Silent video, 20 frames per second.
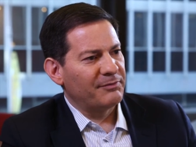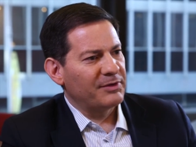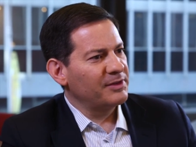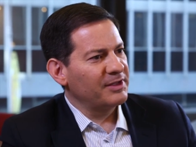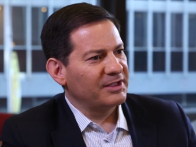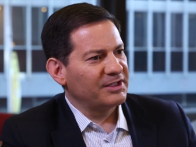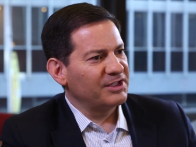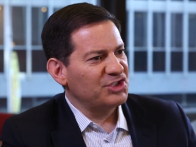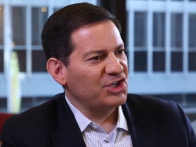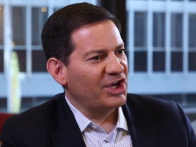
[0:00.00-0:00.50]

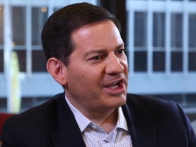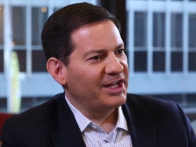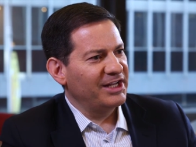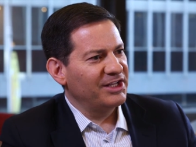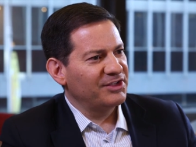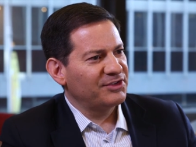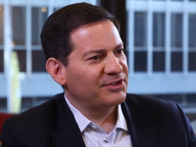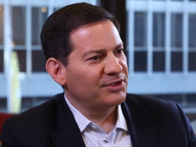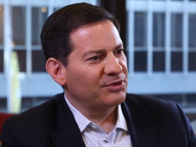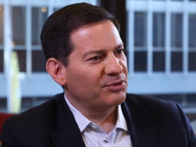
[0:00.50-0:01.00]
everything the
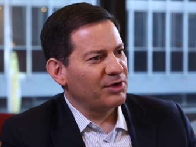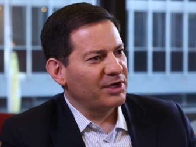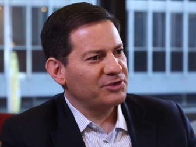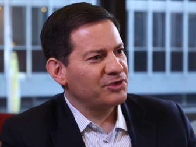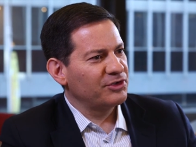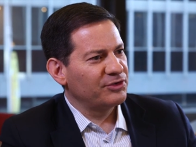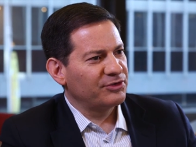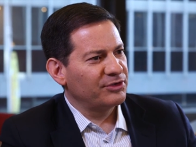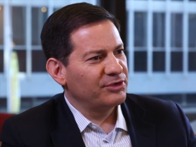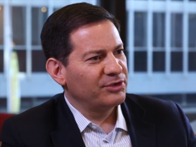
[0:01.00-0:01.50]
Chinese and the
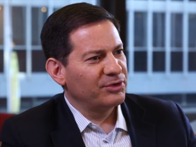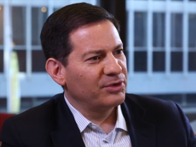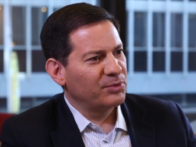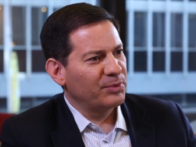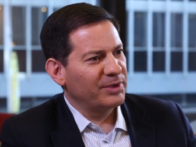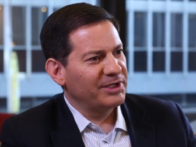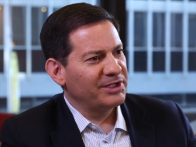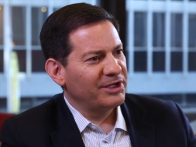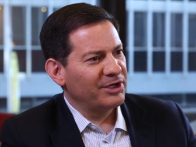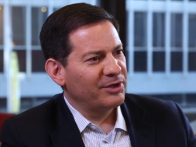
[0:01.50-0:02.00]
Russians are
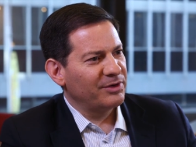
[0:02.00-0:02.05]
doing, we'd